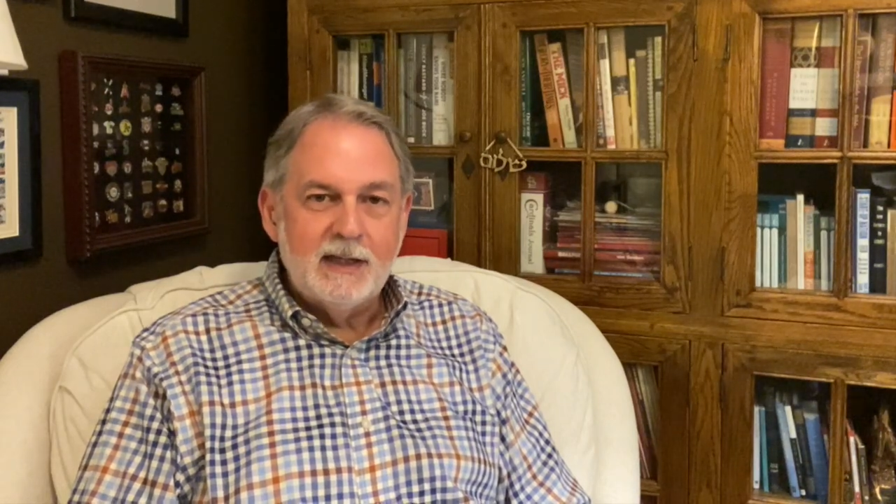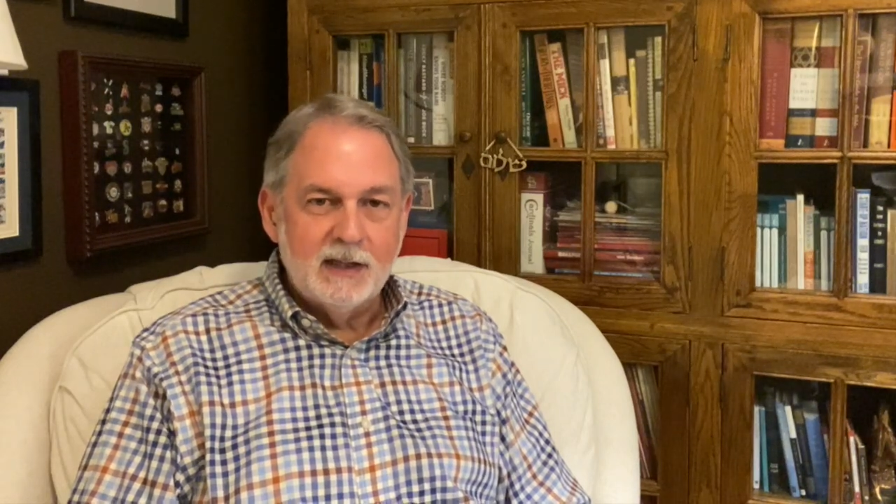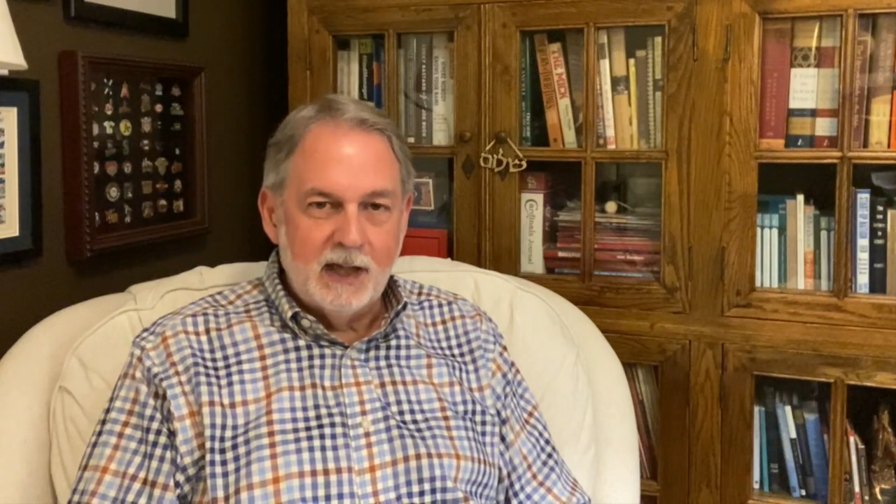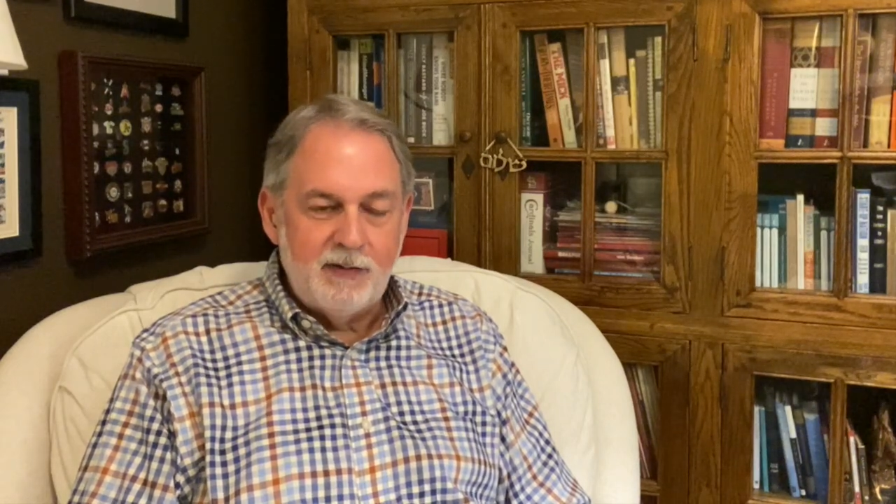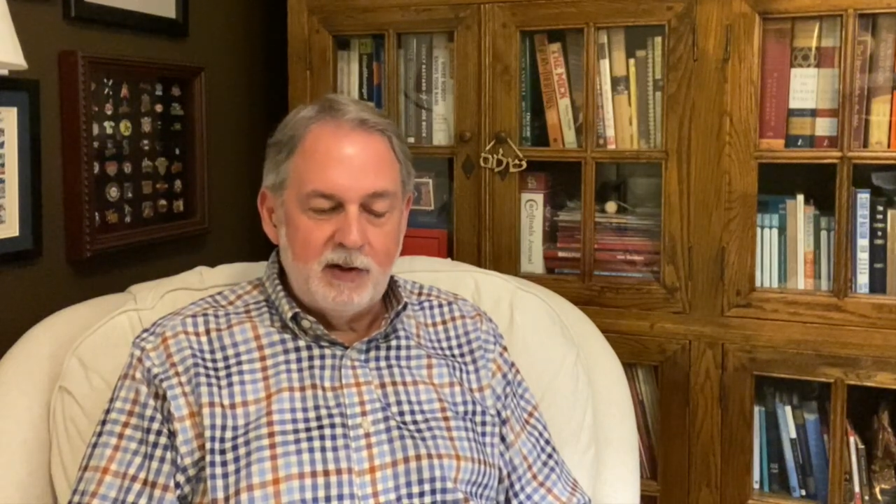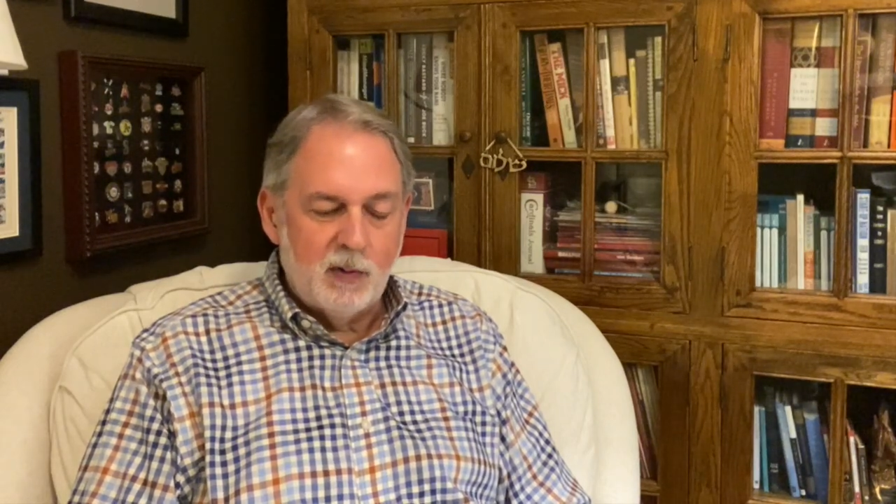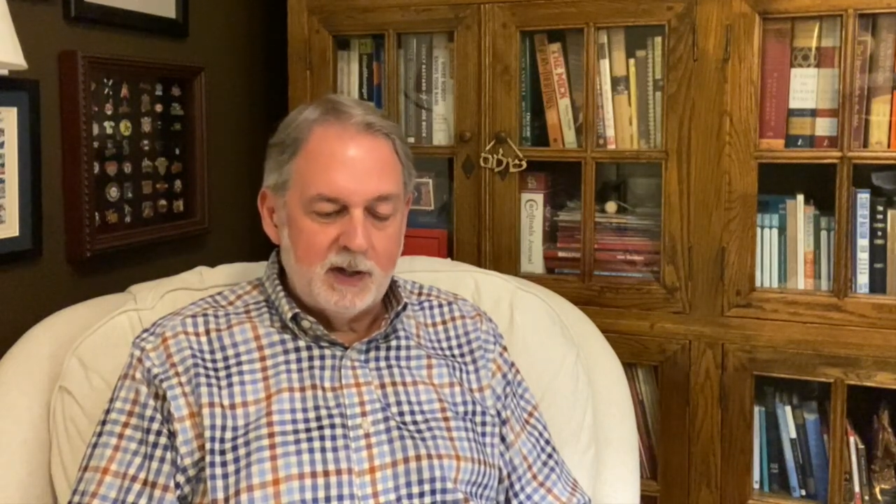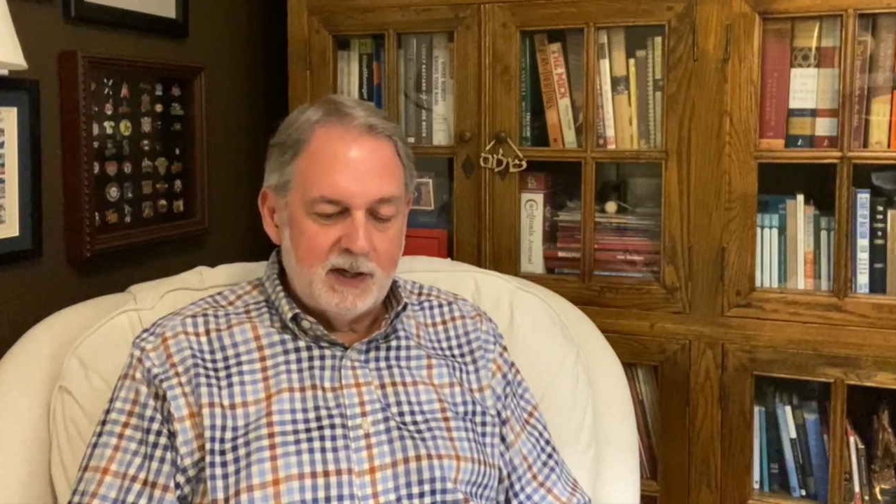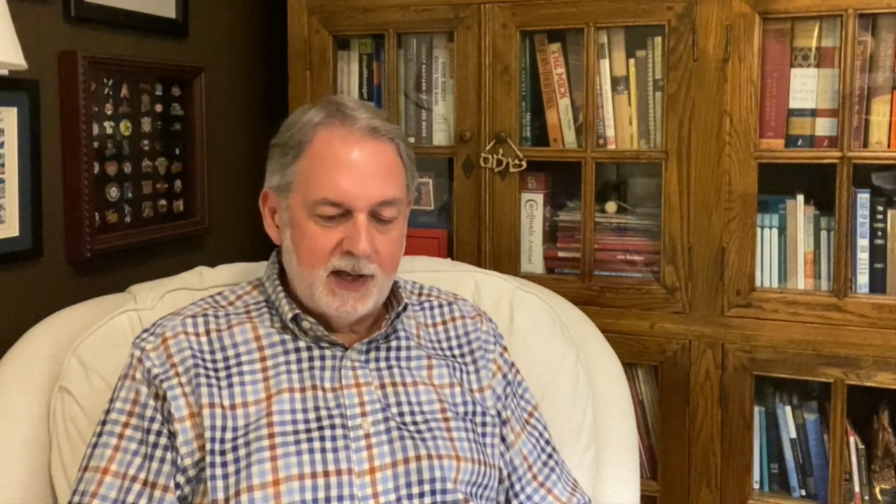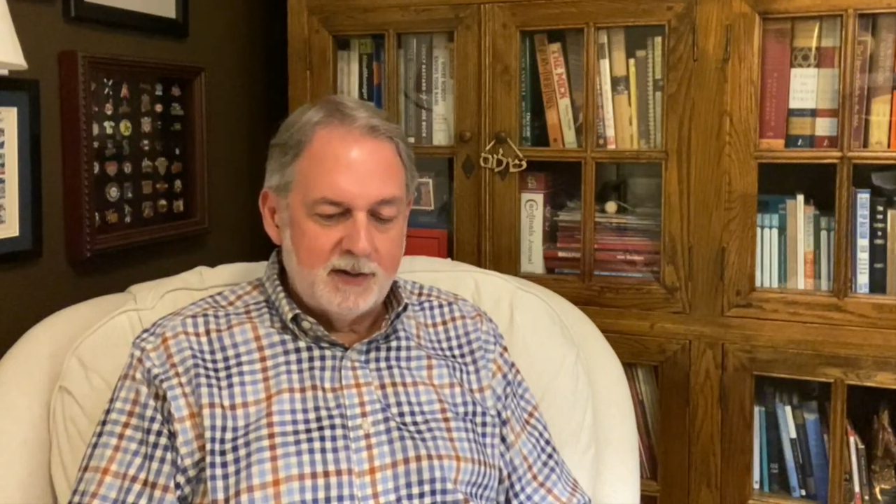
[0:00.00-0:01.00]
loving one
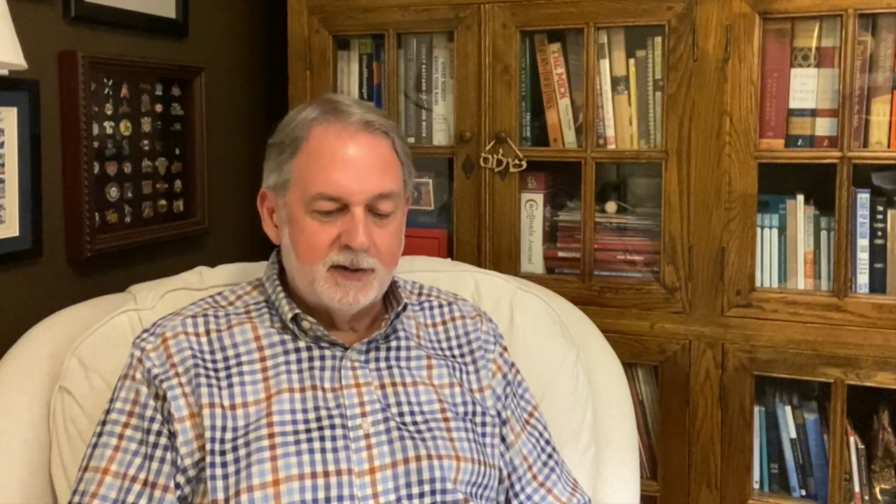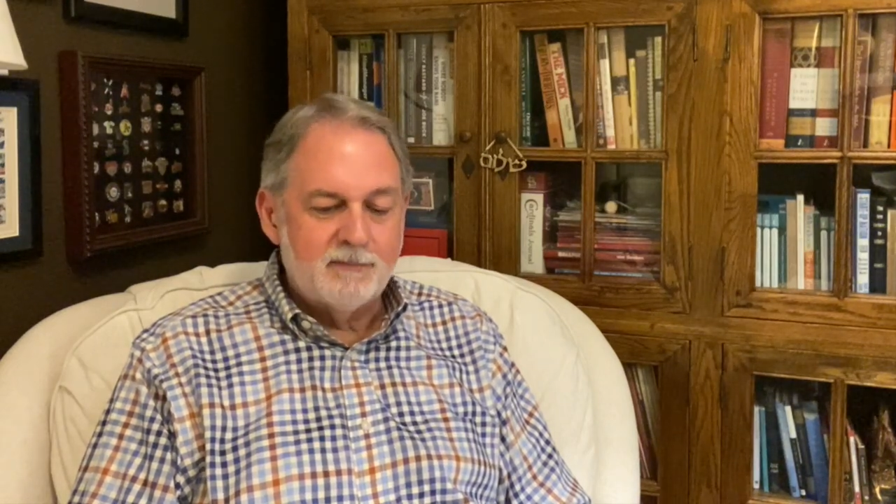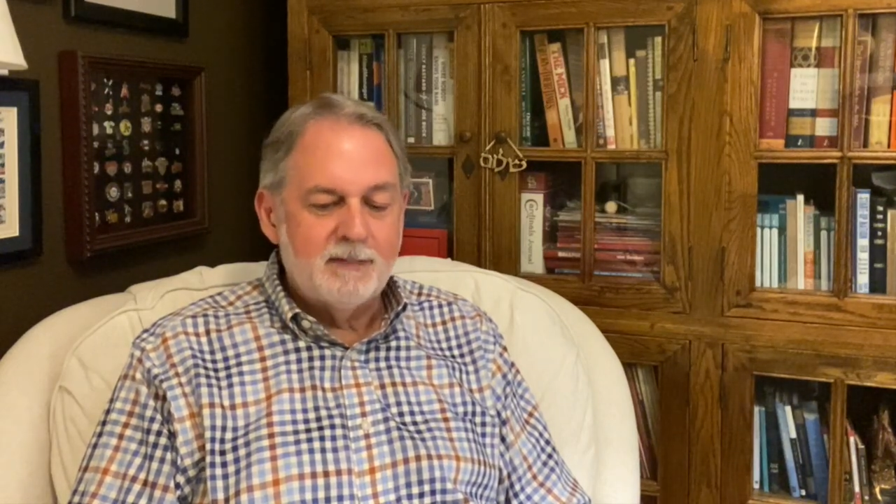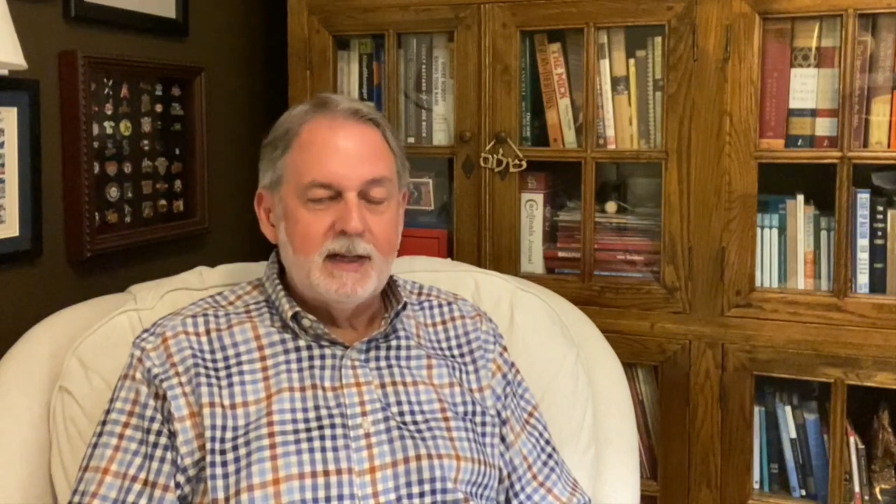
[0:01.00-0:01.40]
another,